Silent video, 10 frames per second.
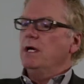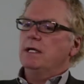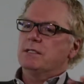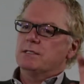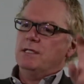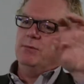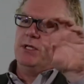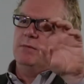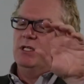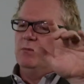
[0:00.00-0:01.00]
At the same
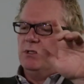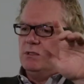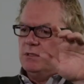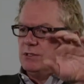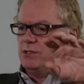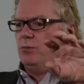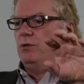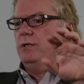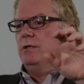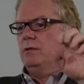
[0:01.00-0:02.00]
time, keep the
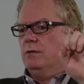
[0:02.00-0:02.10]
discipline,